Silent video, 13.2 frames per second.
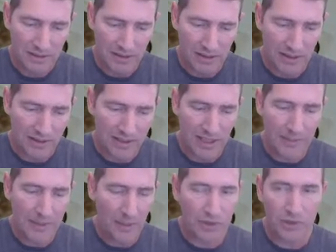In a team
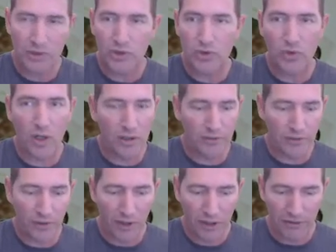that was struggling for
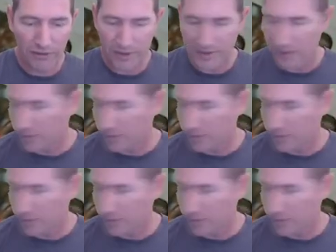offense, he